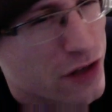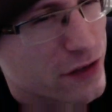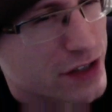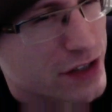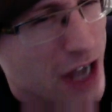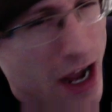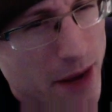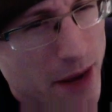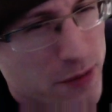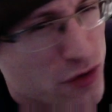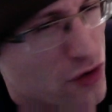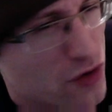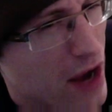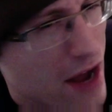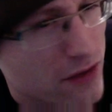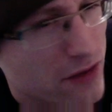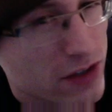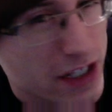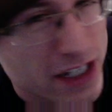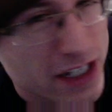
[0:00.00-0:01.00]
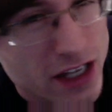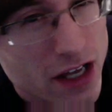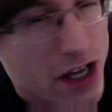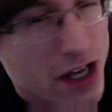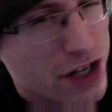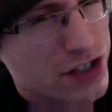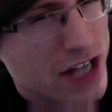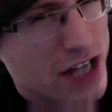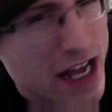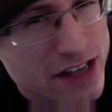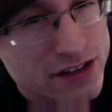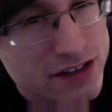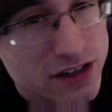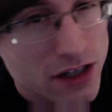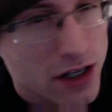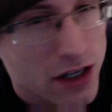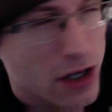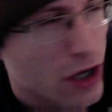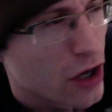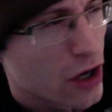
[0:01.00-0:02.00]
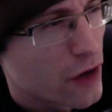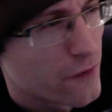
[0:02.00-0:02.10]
time-traveling Tesla